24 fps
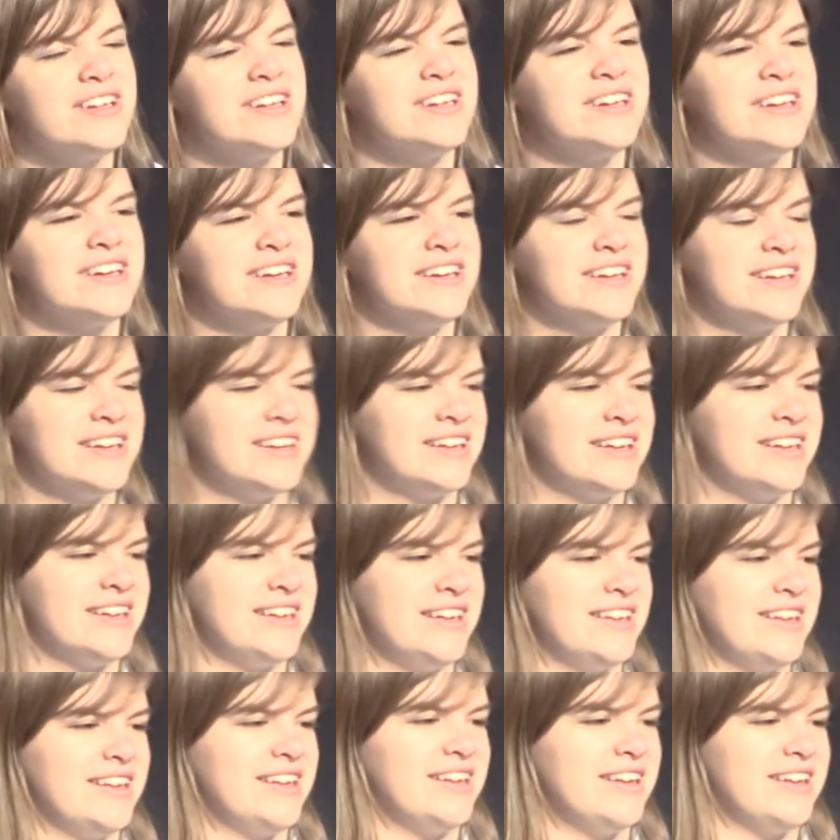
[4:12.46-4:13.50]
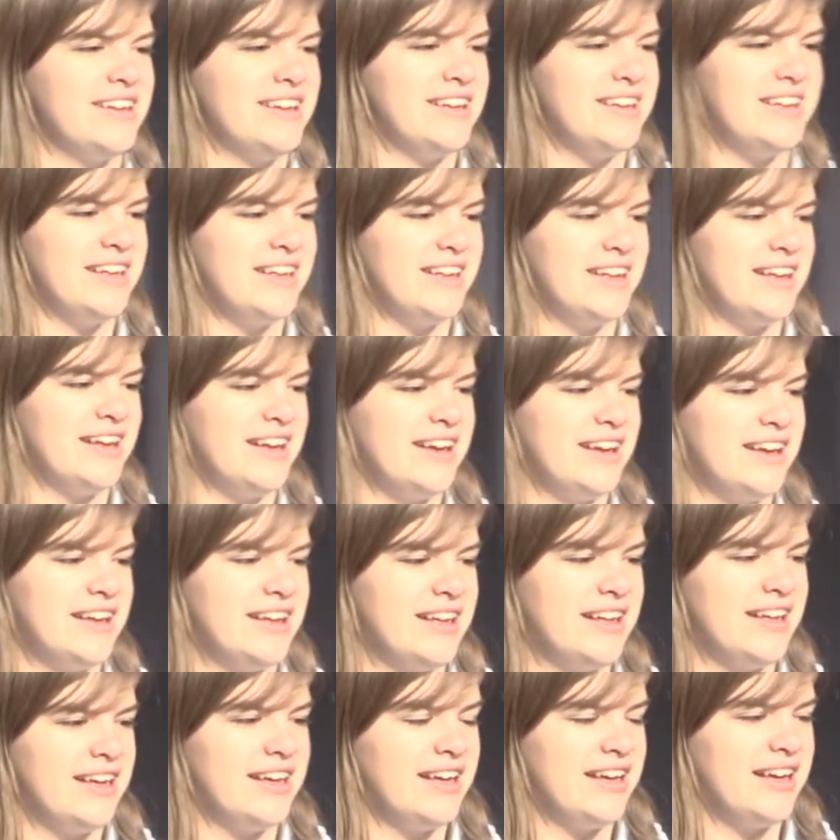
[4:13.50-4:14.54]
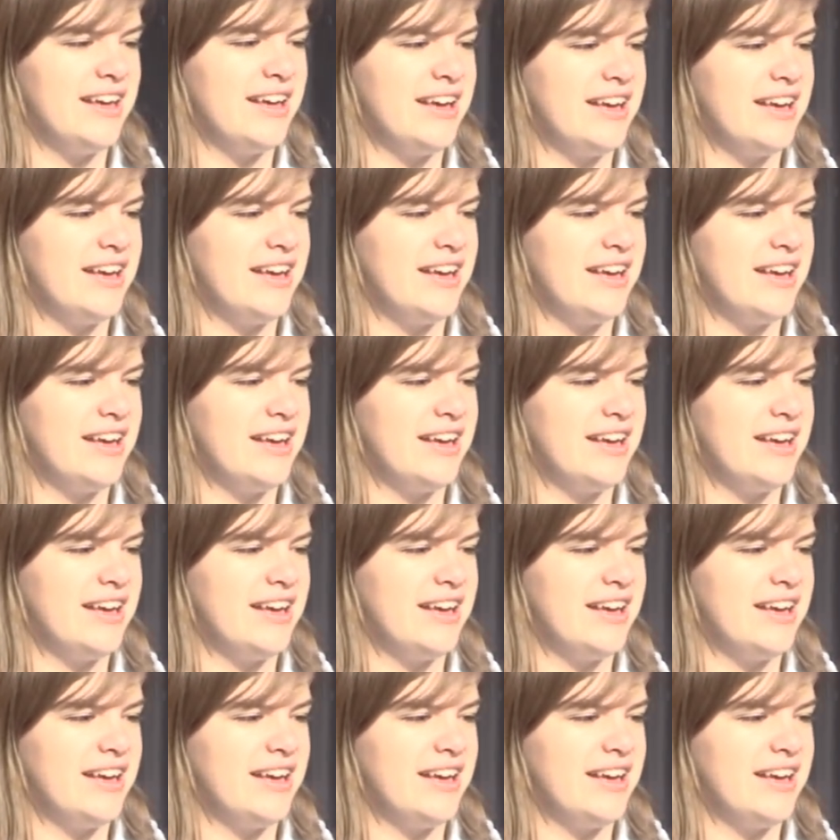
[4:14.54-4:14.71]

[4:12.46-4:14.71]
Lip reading: No one is speaking in this clip.